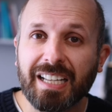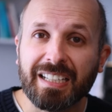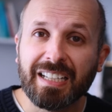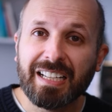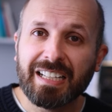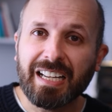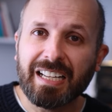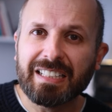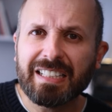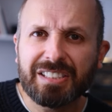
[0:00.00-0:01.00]
that
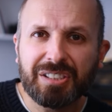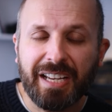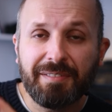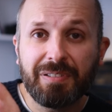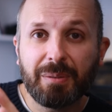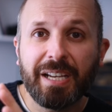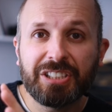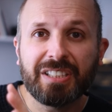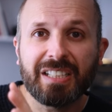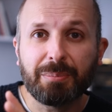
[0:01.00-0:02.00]
this
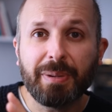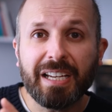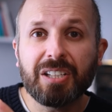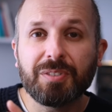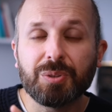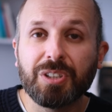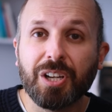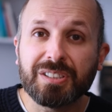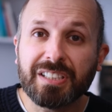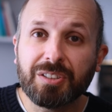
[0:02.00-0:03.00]
inflammation at the back of your
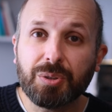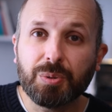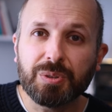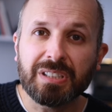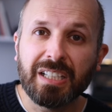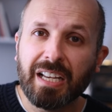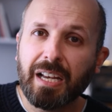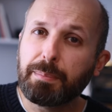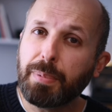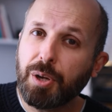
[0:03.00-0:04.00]
nose can cause
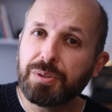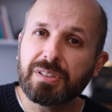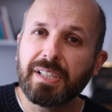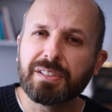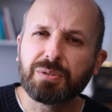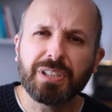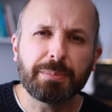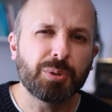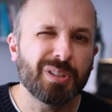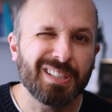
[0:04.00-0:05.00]
a post-nasal
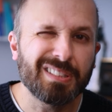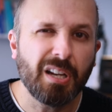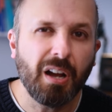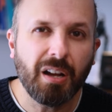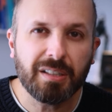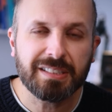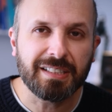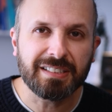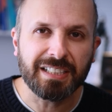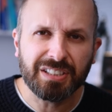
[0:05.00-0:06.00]
drip or a catarrh
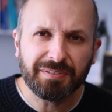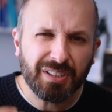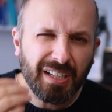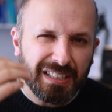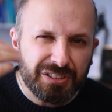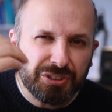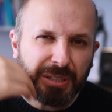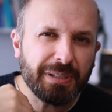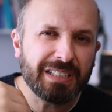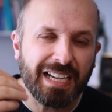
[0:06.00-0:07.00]
sensation. You feel like it's
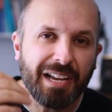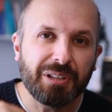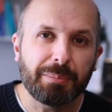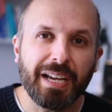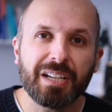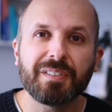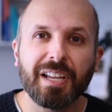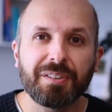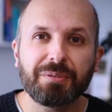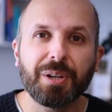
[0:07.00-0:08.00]
dripping down the back of
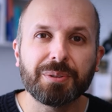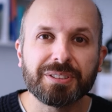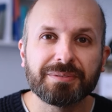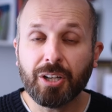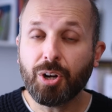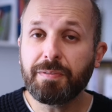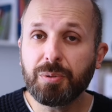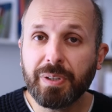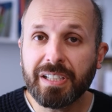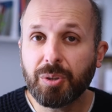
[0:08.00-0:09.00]
their throat. Now,
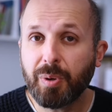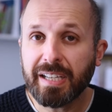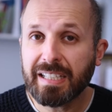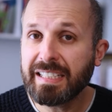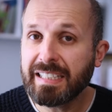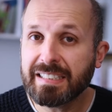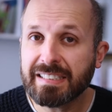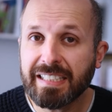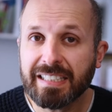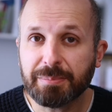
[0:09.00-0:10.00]
often we can quite clearly
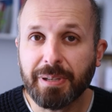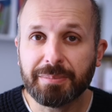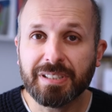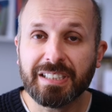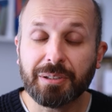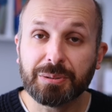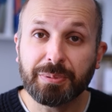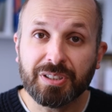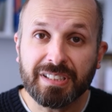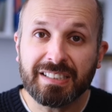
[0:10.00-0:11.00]
see this pepsin damage
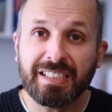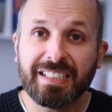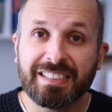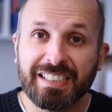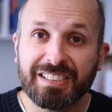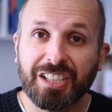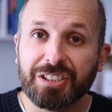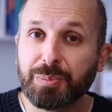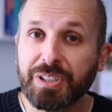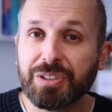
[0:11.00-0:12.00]
because as an ENT
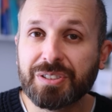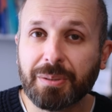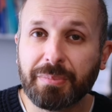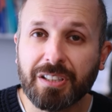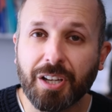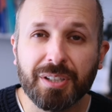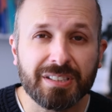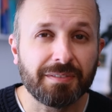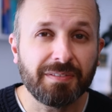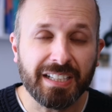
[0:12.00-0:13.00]
surgeon, we use something known
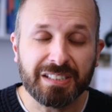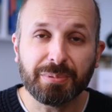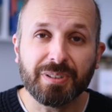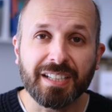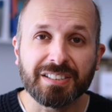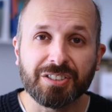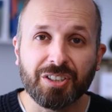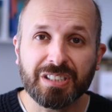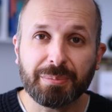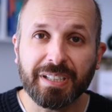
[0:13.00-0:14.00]
as a flexible
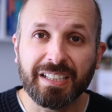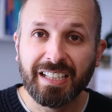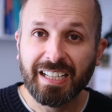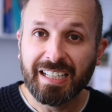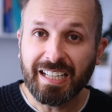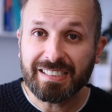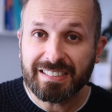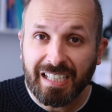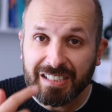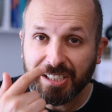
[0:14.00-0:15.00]
nasendoscopy. That's a
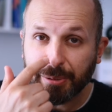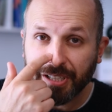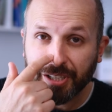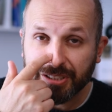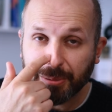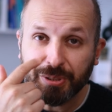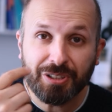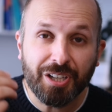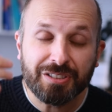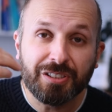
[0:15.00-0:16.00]
telescope that goes up your
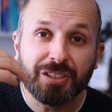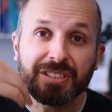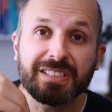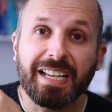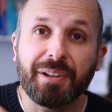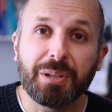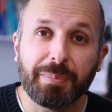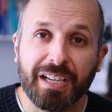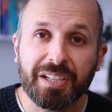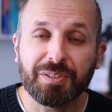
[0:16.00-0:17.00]
nose and looks down the
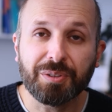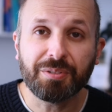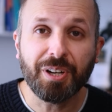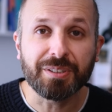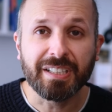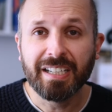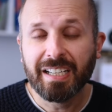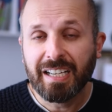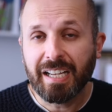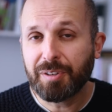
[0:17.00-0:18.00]
back of your throat.
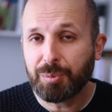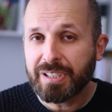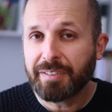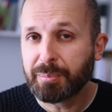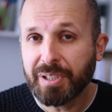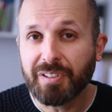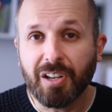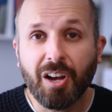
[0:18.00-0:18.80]
If you want to have a bit of a